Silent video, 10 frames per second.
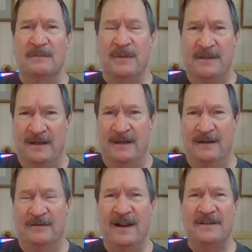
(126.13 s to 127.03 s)
But
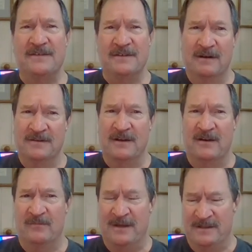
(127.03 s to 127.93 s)
Krantz starts
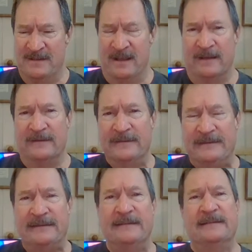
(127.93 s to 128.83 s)
off by saying
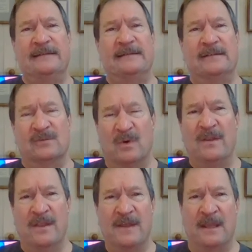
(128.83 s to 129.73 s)
there's
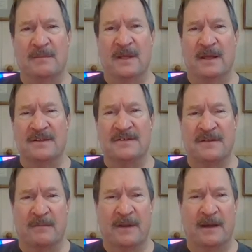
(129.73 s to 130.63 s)
one theme that can
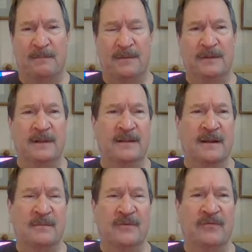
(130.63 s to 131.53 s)
sum it up, and it
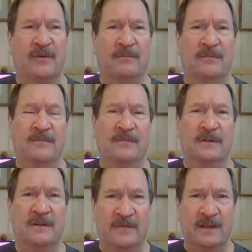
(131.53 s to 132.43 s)
comes from
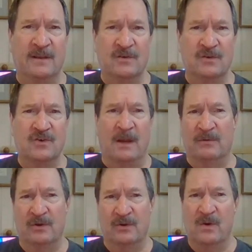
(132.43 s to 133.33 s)
Leviticus
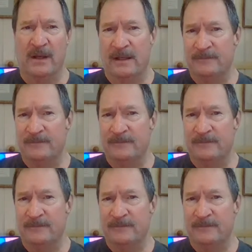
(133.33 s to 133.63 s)
chapter 20.